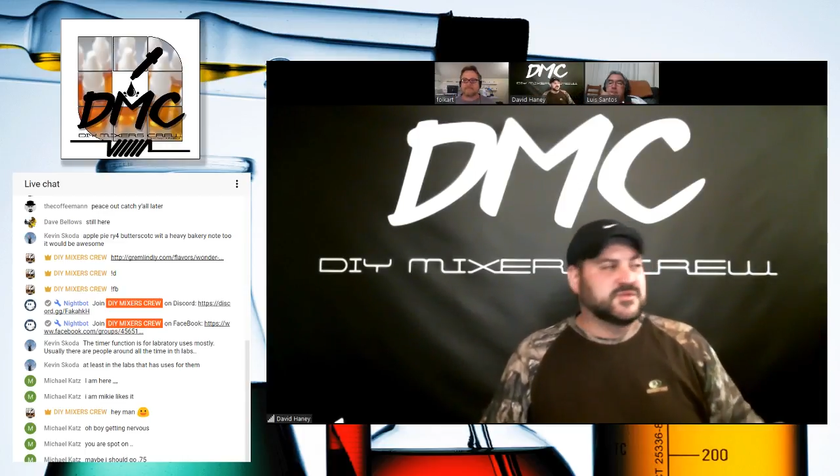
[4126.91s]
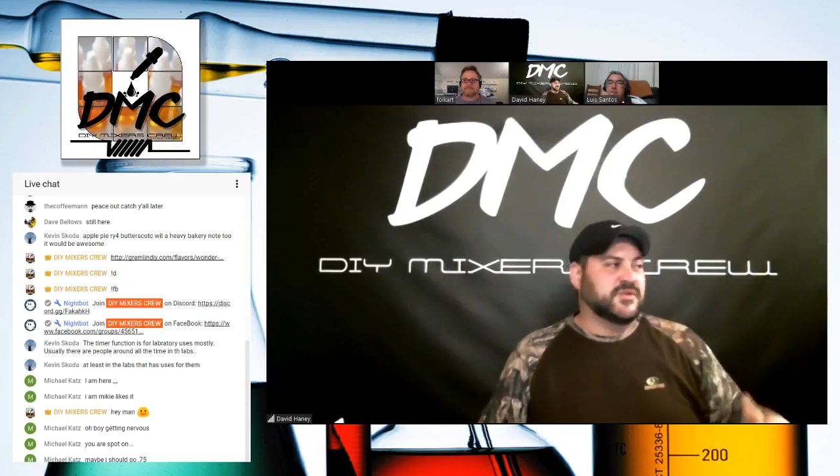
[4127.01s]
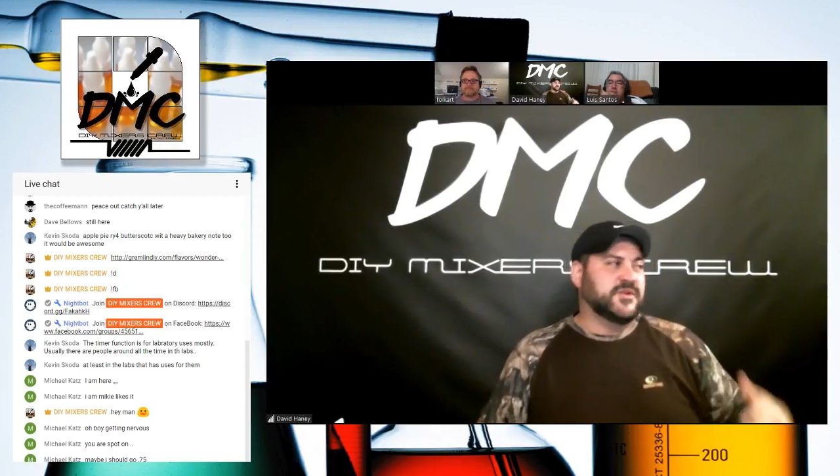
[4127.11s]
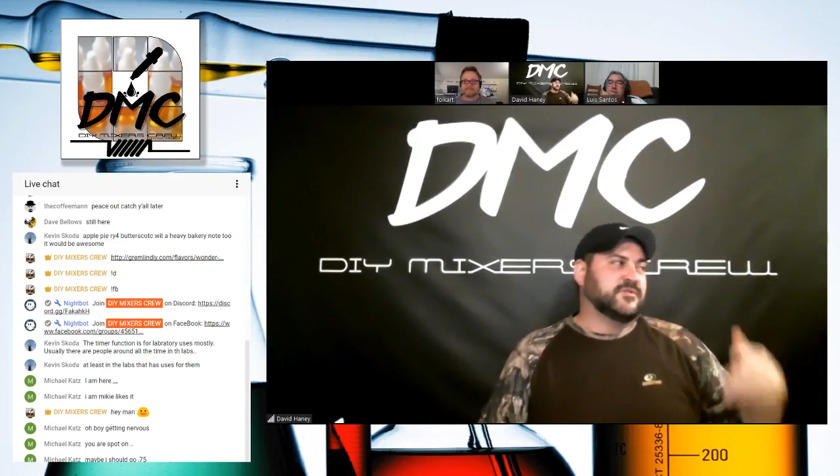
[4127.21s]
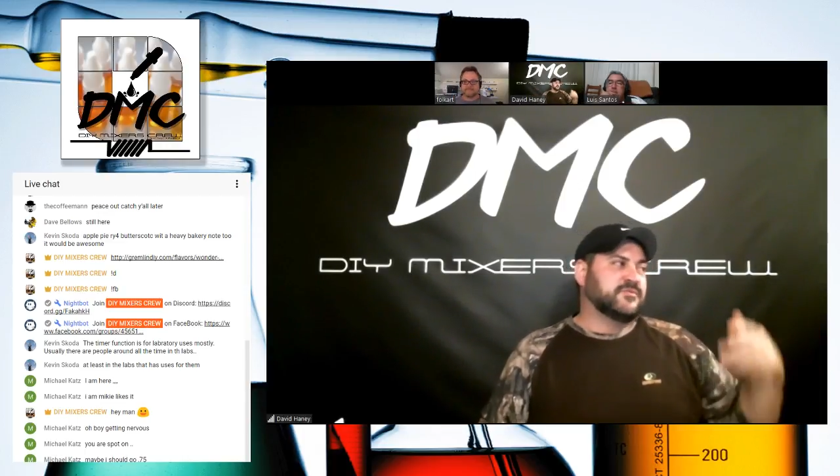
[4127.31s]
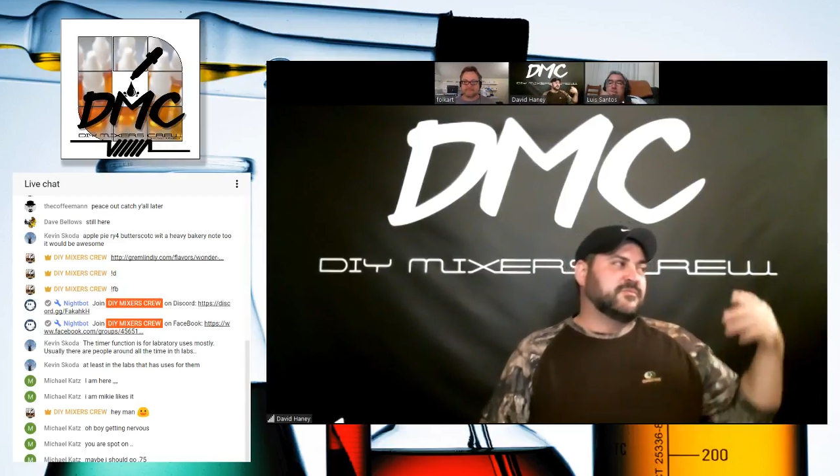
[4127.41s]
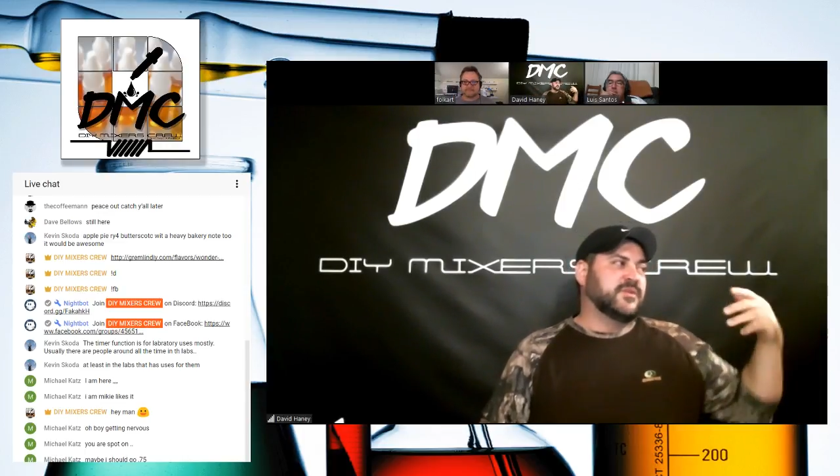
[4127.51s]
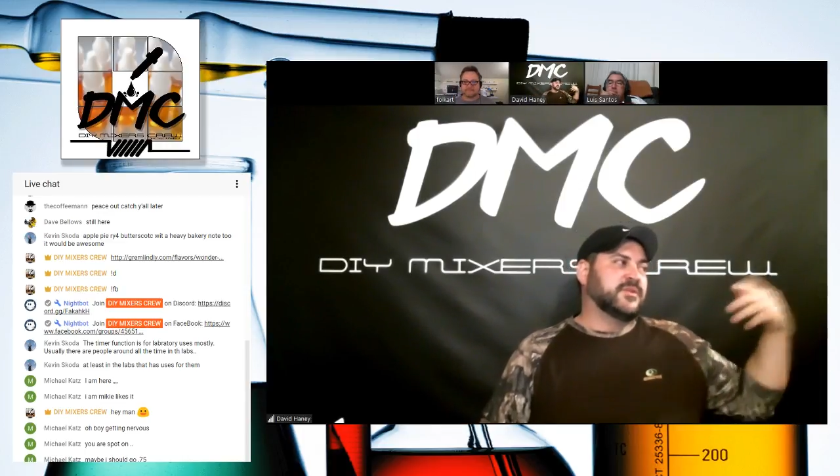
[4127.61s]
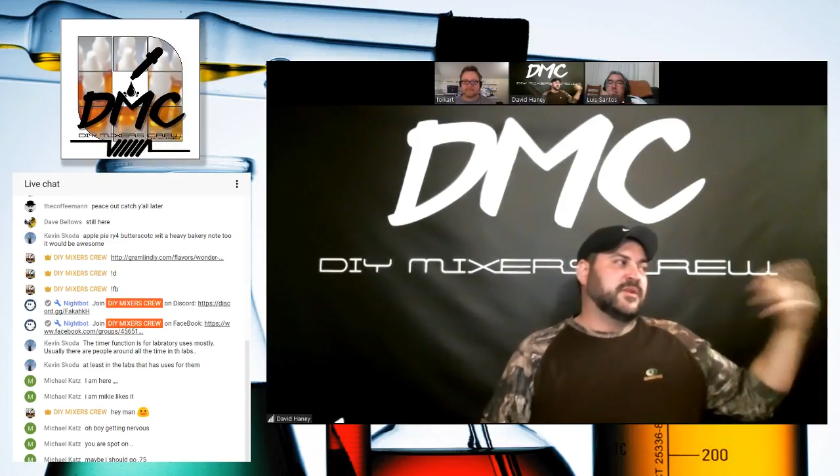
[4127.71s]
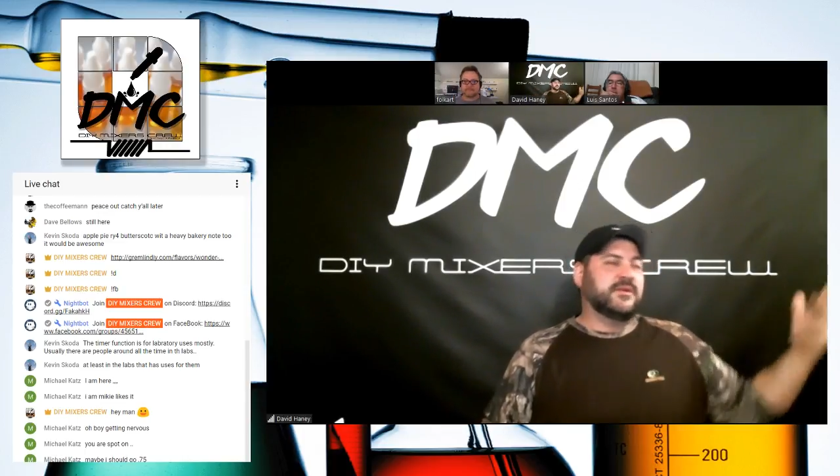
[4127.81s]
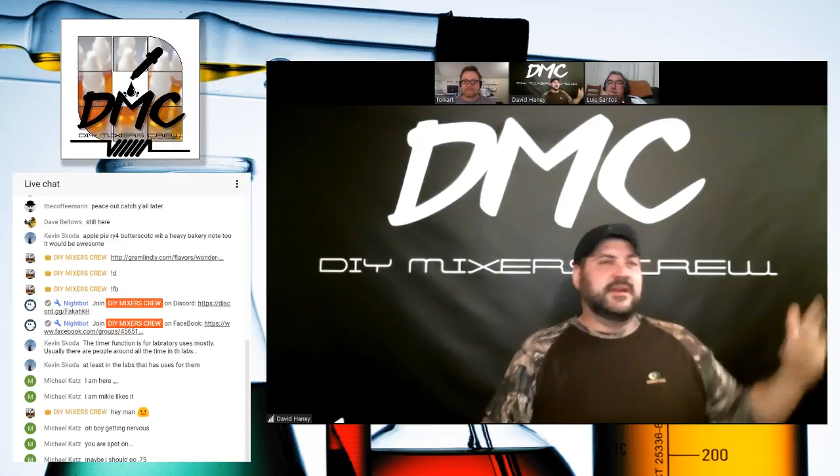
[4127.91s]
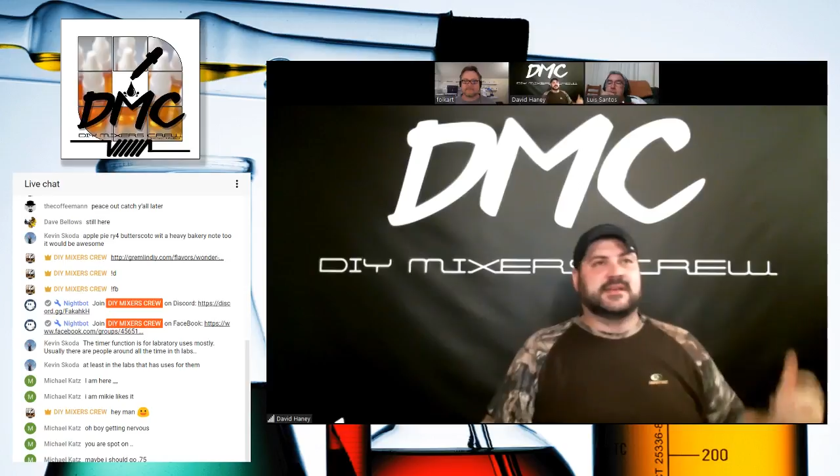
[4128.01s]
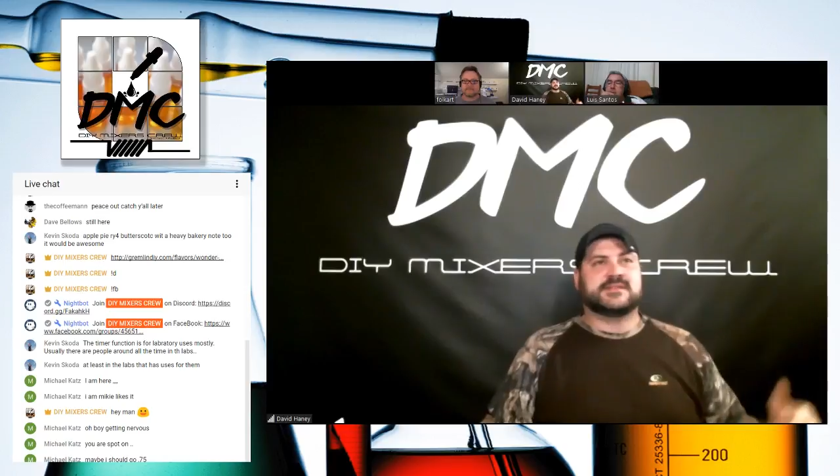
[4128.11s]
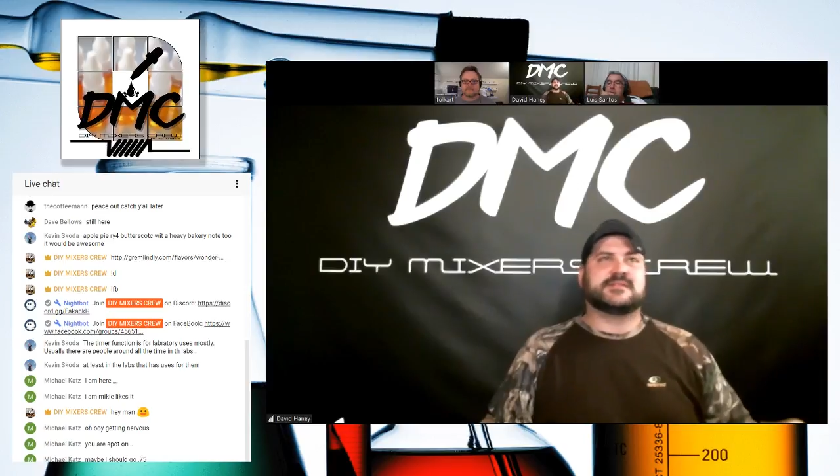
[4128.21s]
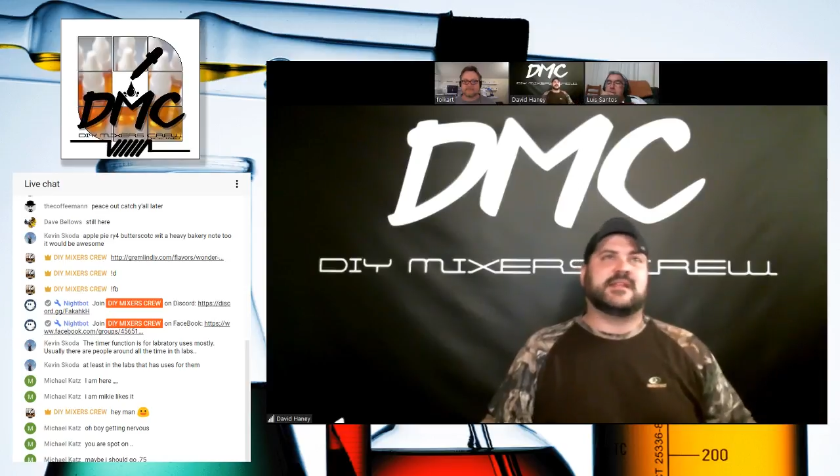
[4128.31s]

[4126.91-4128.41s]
or you're doing this.